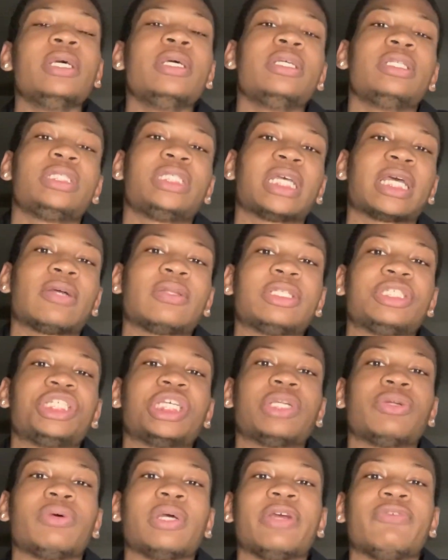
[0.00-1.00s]
Check out the
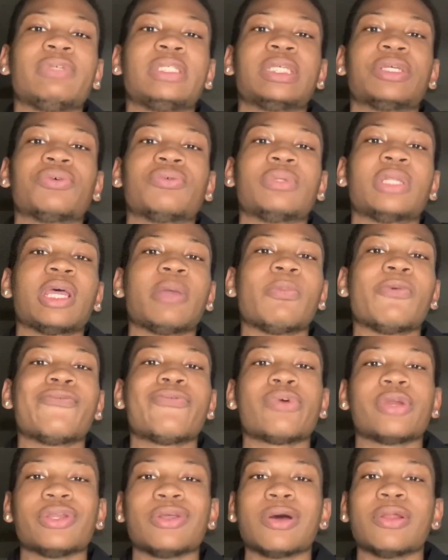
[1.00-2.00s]
channel every single day
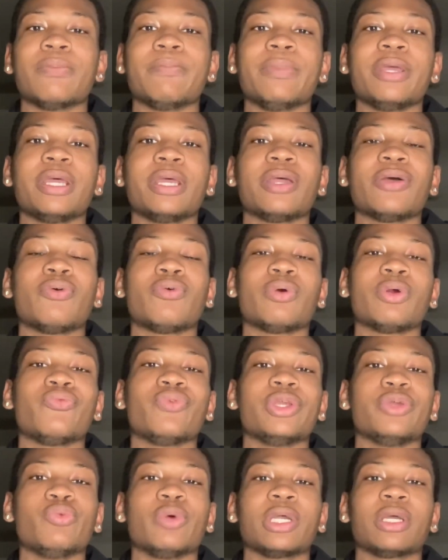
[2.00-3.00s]
before you go to bed or when
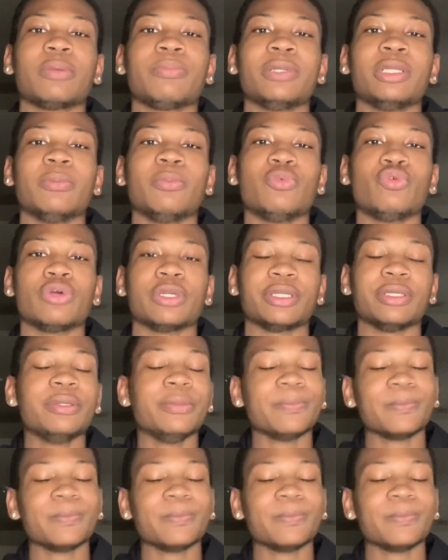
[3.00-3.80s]
you wake up in the morning.